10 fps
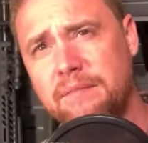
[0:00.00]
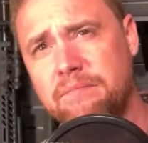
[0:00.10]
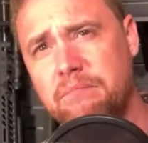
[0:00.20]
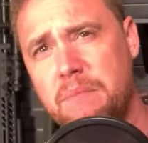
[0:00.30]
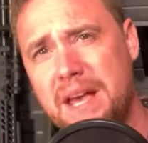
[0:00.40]

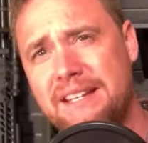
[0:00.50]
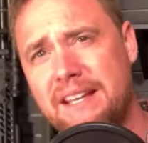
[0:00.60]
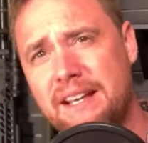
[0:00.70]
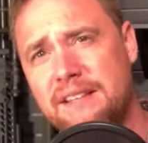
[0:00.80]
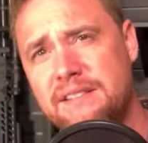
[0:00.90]
med
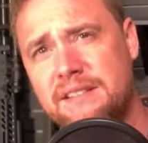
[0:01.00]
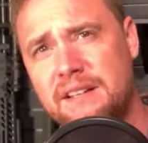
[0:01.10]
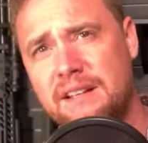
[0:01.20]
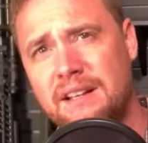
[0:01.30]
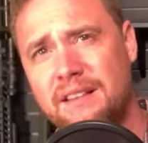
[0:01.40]
kits.
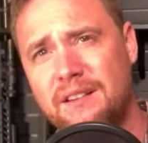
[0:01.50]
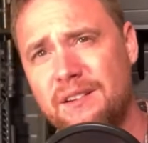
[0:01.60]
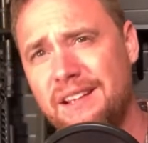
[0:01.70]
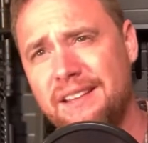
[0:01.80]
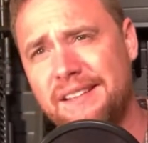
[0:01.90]
They're
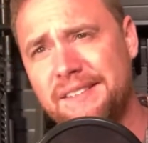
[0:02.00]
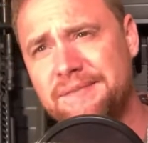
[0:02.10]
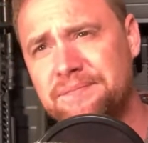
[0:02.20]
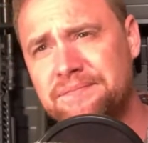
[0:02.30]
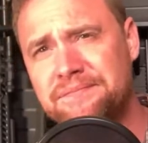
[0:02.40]
like
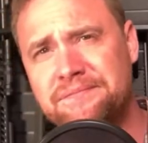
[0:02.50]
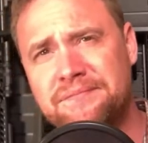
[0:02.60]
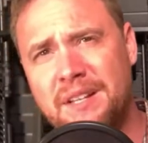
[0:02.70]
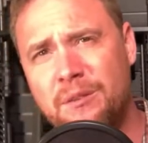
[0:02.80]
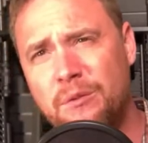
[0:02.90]

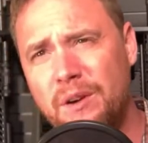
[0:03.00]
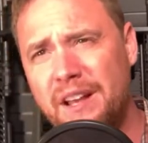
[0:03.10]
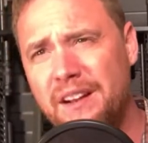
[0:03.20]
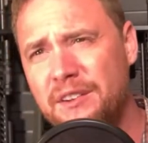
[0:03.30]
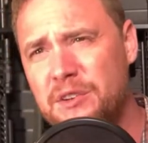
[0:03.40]

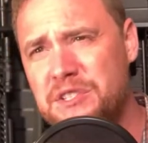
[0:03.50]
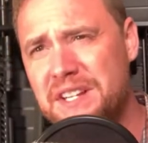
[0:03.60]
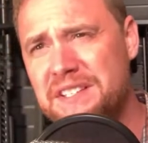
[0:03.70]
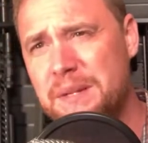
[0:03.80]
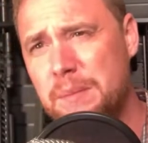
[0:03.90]
right under
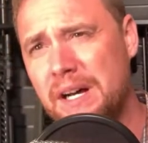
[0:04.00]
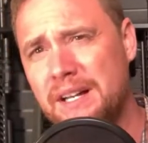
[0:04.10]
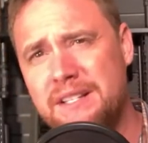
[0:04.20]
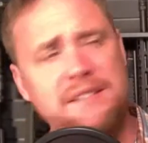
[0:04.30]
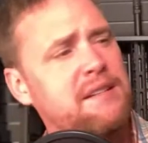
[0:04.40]

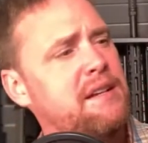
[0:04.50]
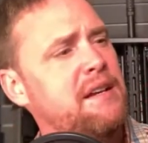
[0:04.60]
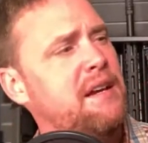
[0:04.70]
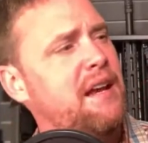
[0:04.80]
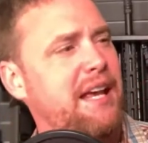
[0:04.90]
$60.
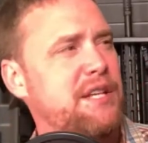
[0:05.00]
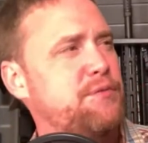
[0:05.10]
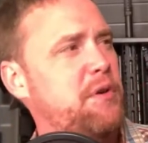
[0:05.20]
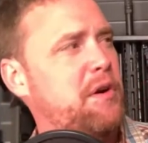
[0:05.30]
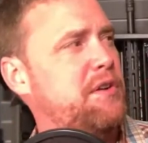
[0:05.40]
And as
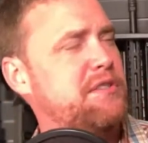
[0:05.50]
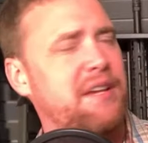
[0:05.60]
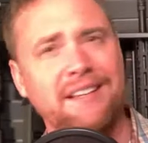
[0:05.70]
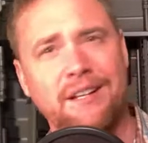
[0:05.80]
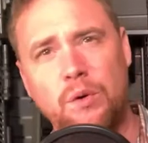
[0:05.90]
far as
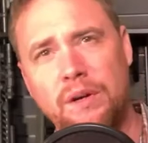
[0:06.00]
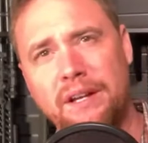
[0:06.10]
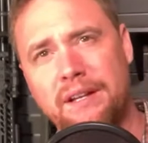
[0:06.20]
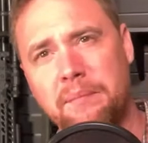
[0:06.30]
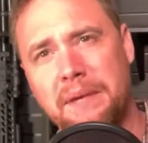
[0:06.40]
like a
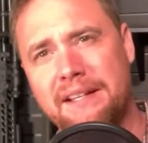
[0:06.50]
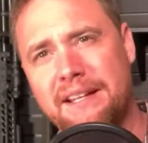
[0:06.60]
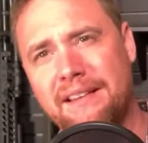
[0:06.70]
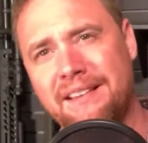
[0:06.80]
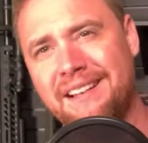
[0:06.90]
quick med
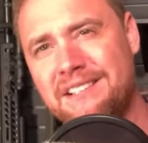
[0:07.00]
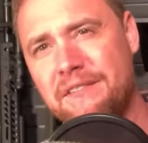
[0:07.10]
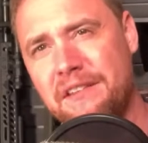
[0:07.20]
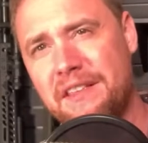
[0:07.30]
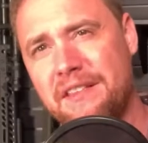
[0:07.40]
kit that has
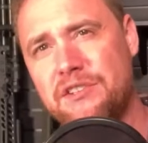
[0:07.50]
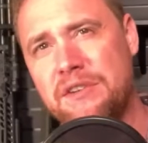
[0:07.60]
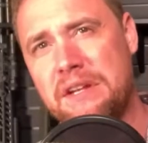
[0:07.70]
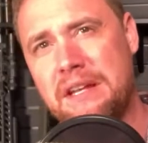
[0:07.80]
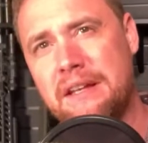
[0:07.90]
everything that you
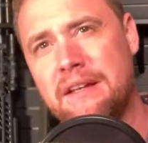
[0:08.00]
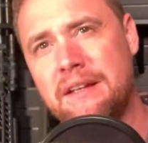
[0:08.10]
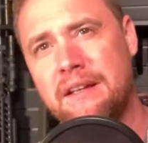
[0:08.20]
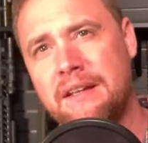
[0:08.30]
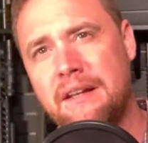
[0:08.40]
need,
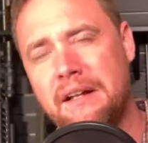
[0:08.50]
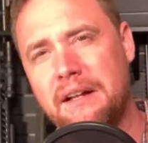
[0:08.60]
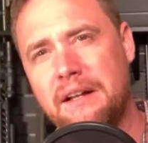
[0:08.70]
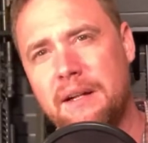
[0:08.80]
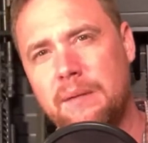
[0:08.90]

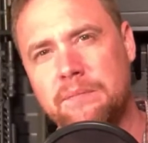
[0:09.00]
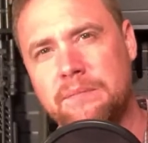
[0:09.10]
um,